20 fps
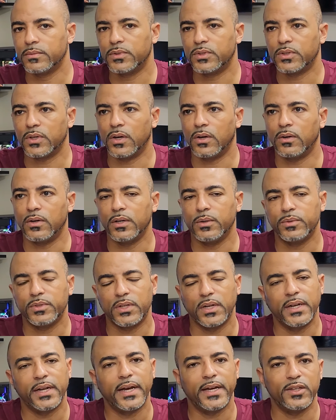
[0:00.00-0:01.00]
So it
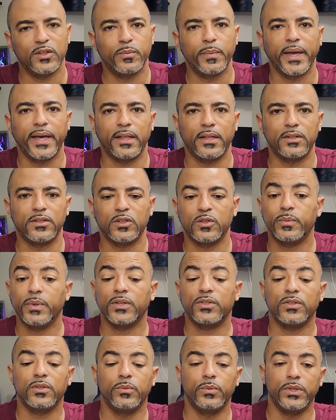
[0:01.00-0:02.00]
was a nice balance,
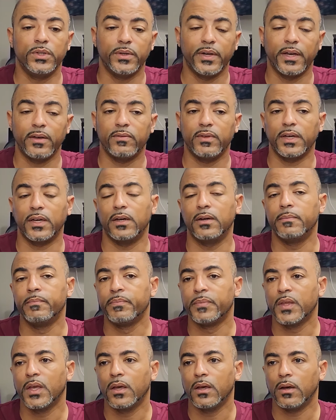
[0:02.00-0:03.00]
especially when you have like a
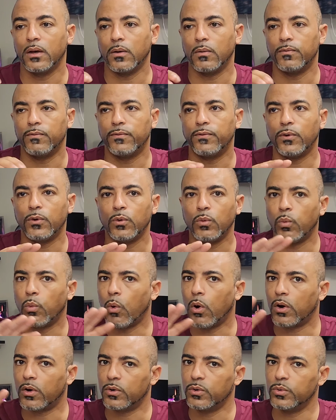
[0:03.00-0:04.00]
full
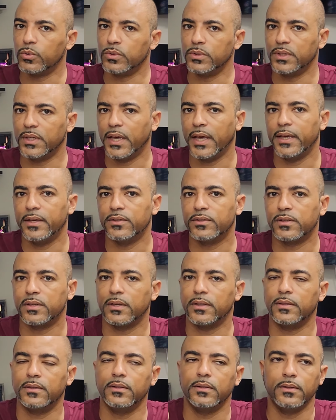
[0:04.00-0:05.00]
water-cooled case
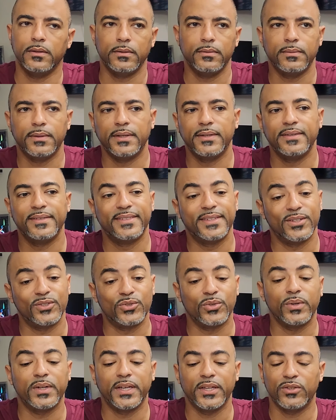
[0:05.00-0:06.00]
like the
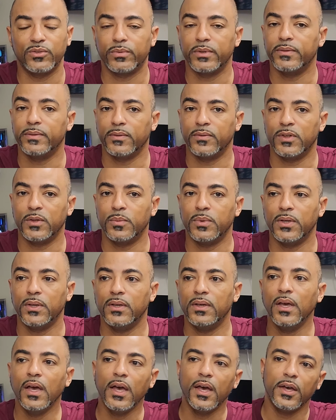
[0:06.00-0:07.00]
Distro Case
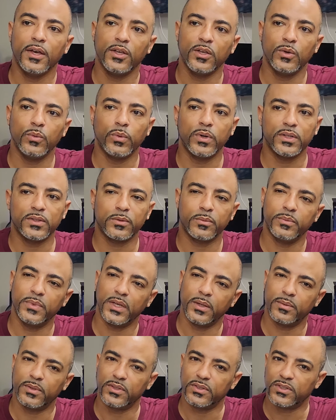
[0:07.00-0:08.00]
350P. You want to
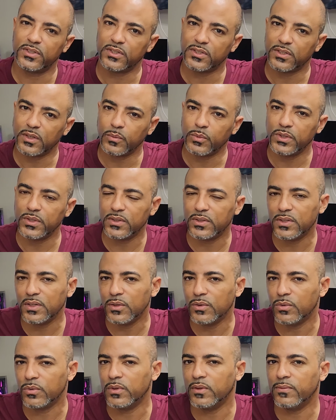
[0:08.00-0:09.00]
be able to somewhat
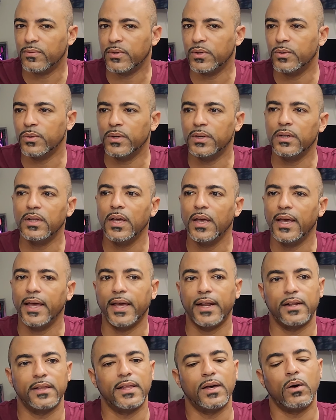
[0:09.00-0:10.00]
see through the fluid
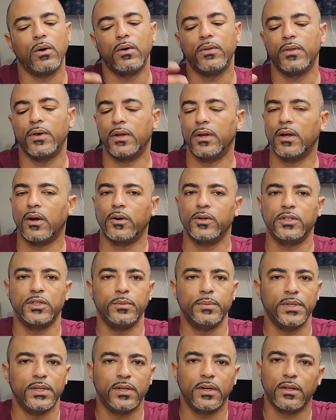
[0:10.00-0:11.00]
and allow all that
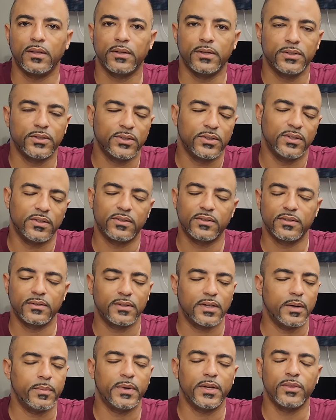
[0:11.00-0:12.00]
RGB color to
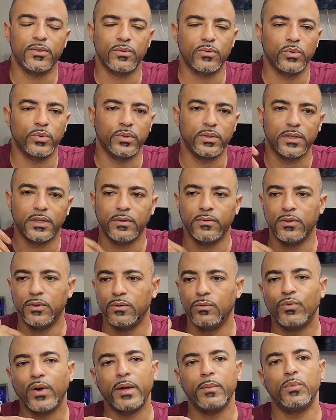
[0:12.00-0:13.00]
just come on through and give
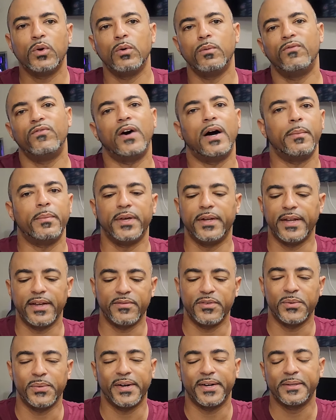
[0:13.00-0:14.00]
you rainbow vomit
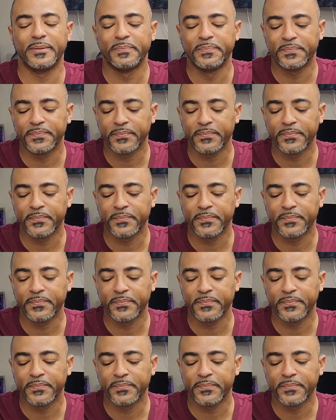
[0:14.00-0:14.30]
everywhere.